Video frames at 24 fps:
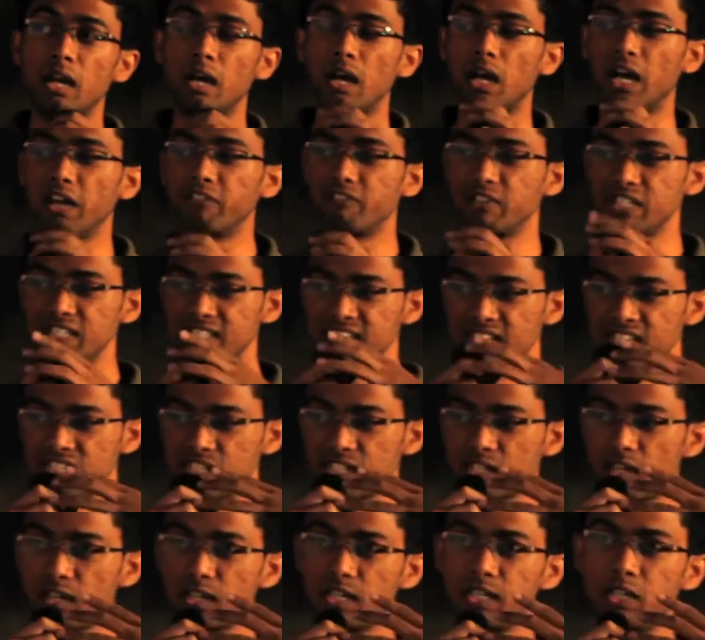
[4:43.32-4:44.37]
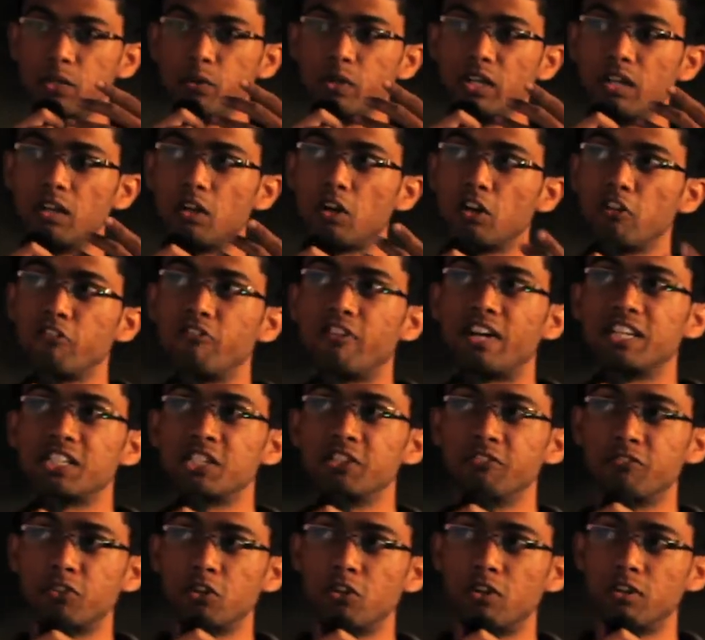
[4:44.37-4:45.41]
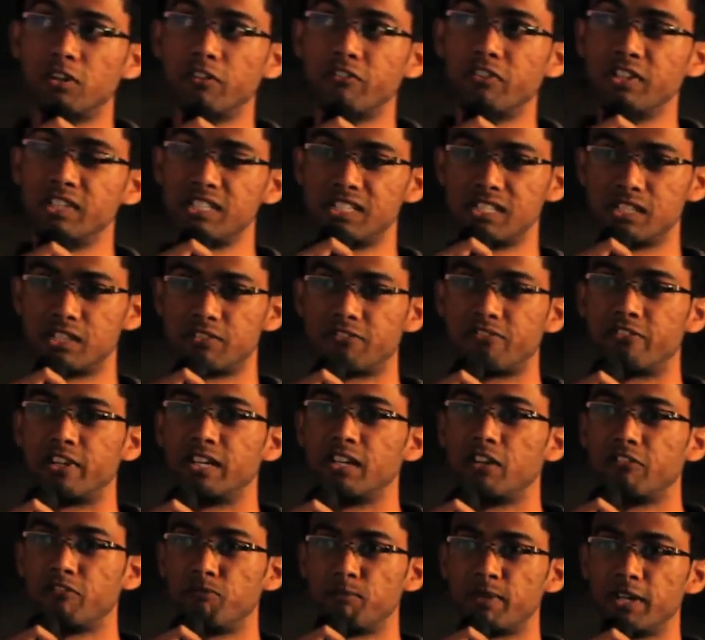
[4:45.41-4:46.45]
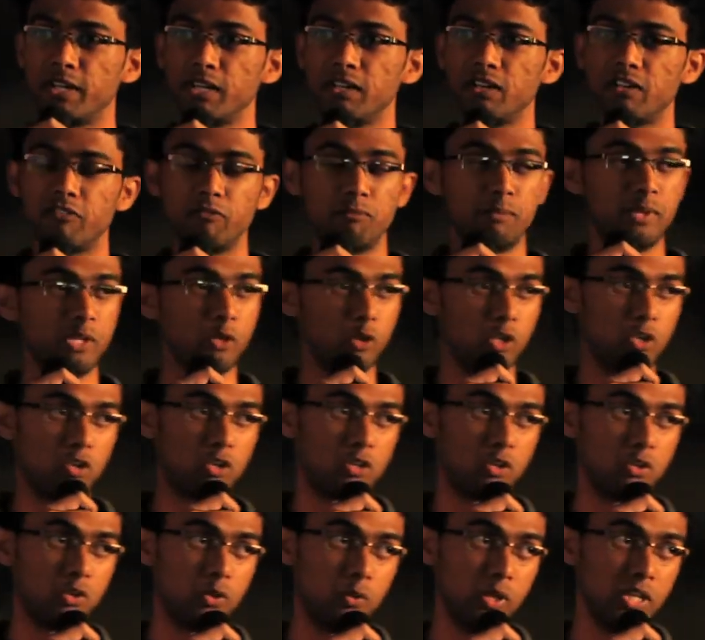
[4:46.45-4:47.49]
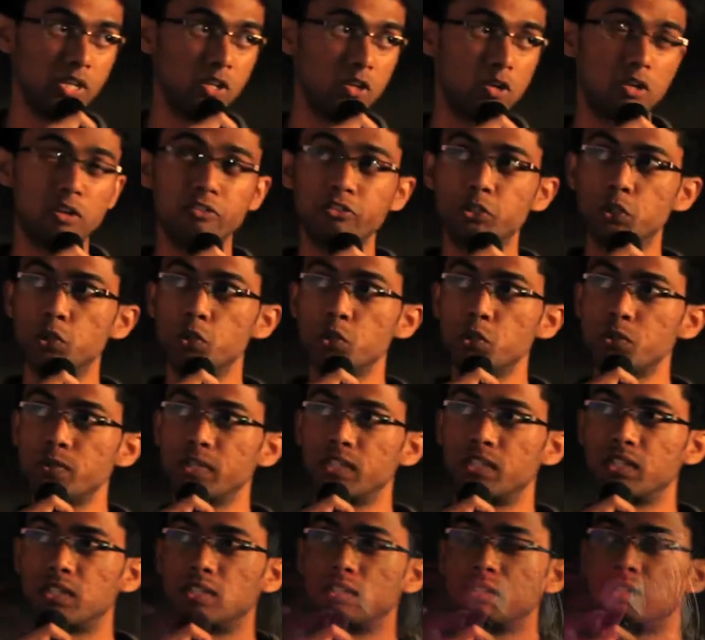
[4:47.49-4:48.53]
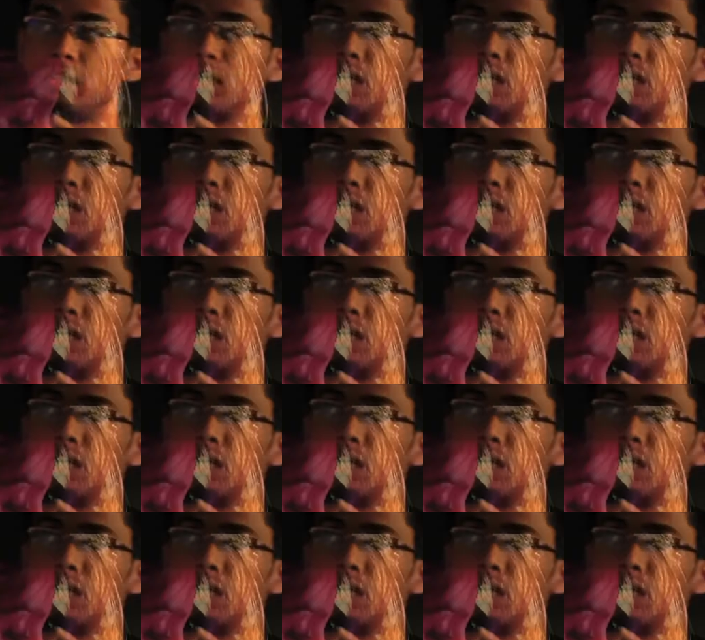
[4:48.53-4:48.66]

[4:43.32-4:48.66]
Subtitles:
I've recently started doing a lot of fashion photography. She's a friend of mine. I've been doing a lot of shoots with her.